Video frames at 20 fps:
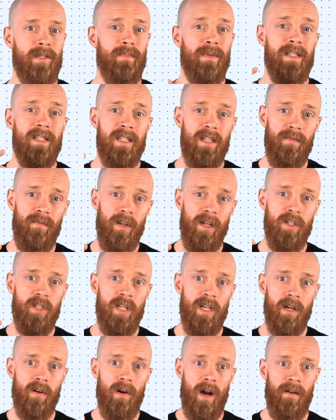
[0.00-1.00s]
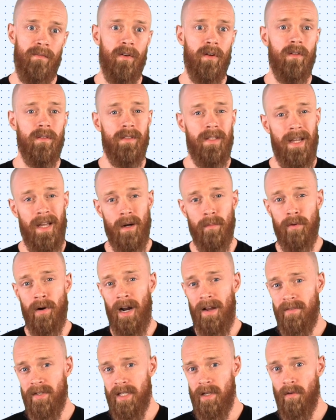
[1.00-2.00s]
specific geographical data
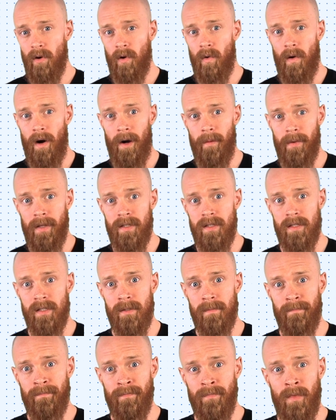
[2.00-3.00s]
privacy requirements,